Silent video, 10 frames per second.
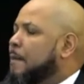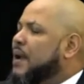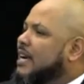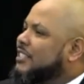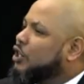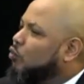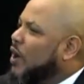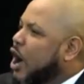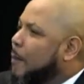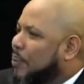Because the
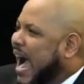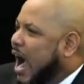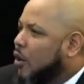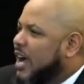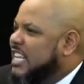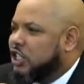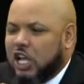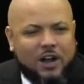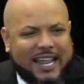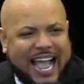real power is
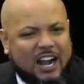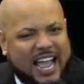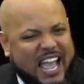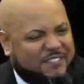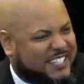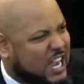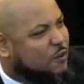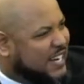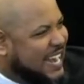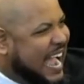learning how to have
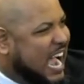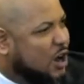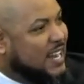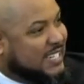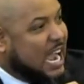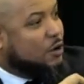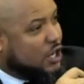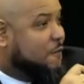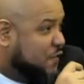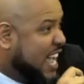self denial and tell
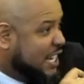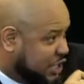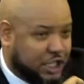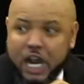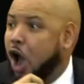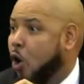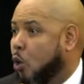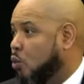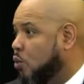your flesh no